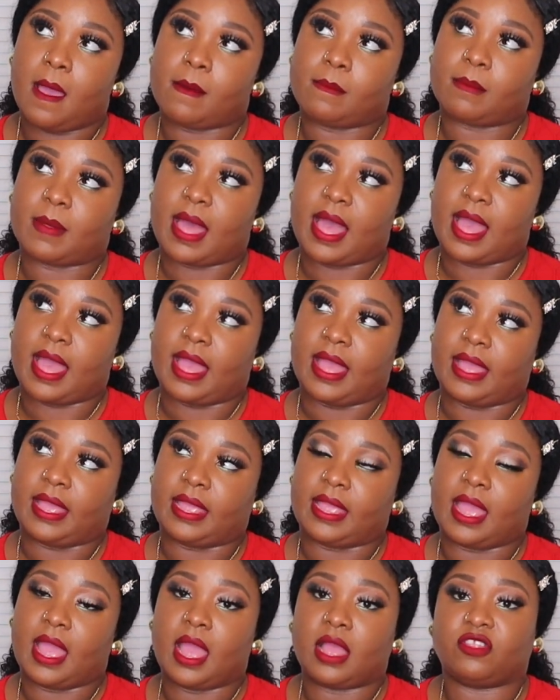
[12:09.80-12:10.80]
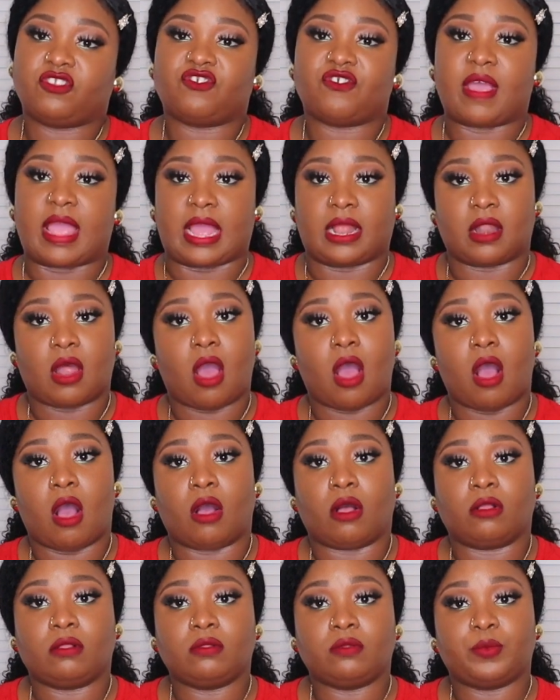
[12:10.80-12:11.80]
my try and
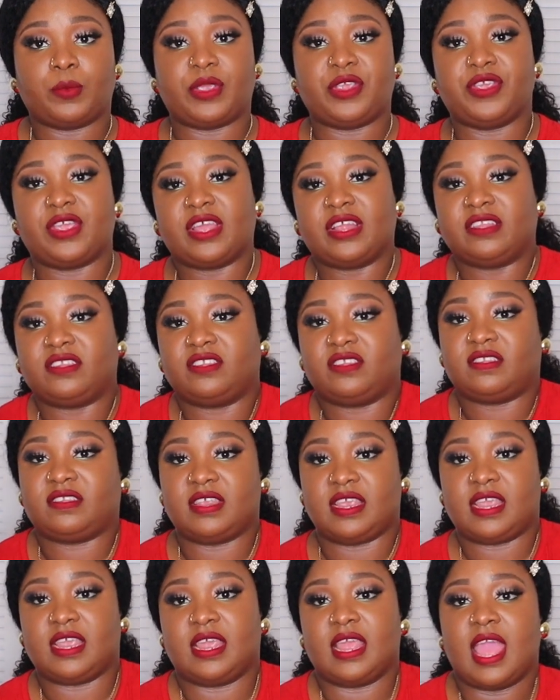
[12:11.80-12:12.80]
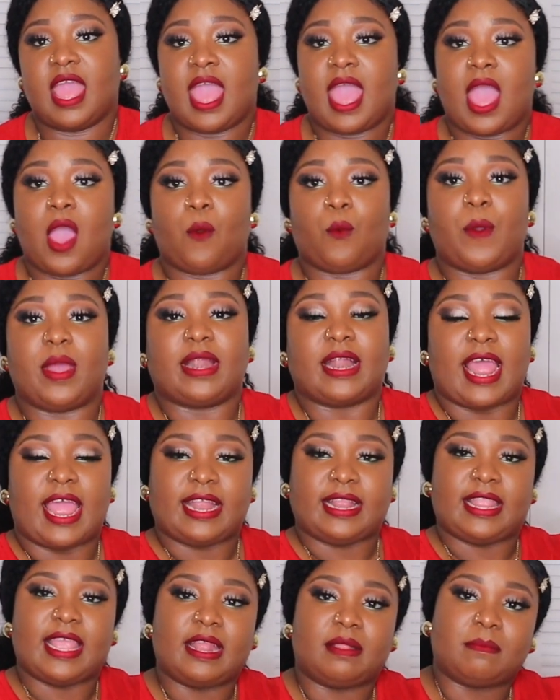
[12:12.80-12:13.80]
haul where you can see when
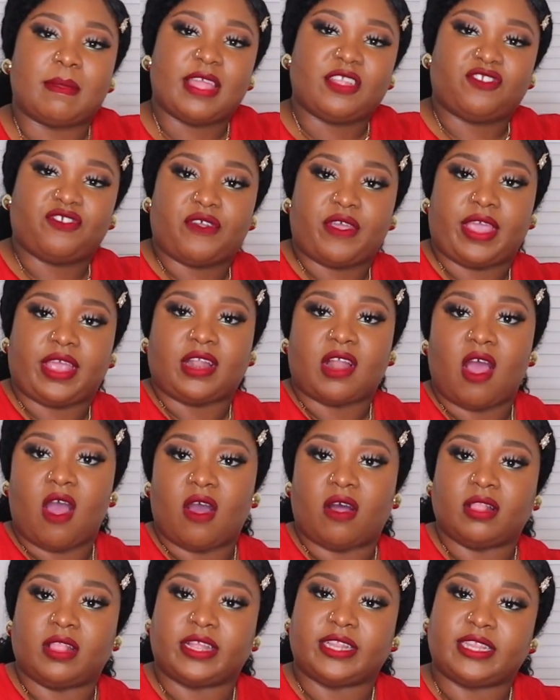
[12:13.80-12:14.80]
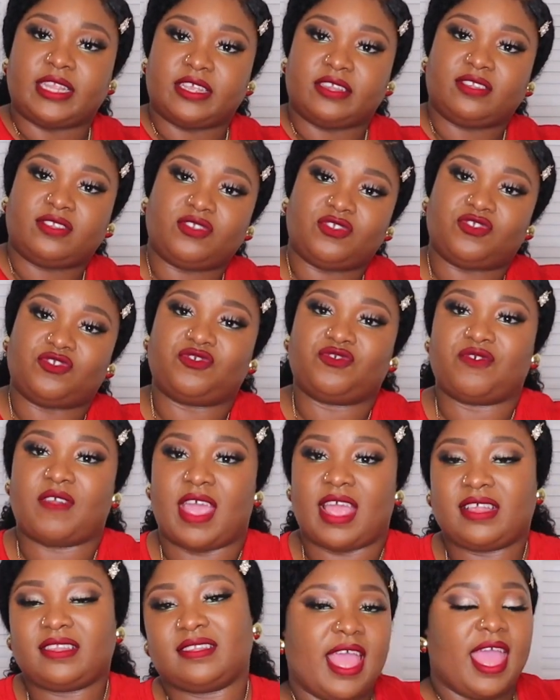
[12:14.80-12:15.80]
I did my try and haul on this
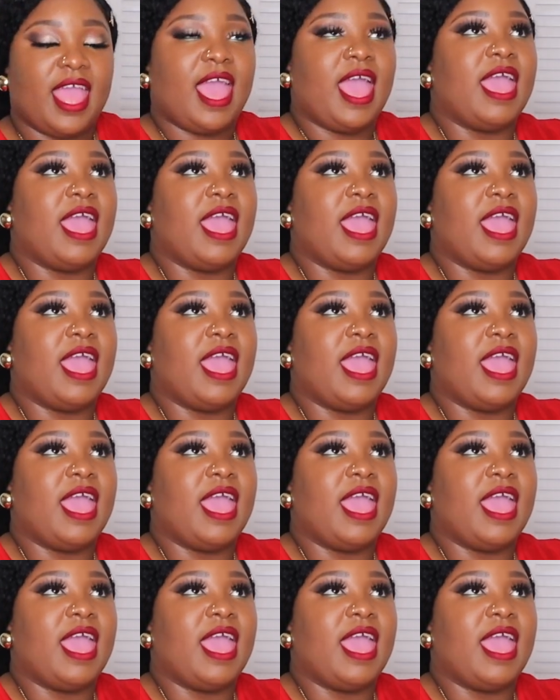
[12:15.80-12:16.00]
dress.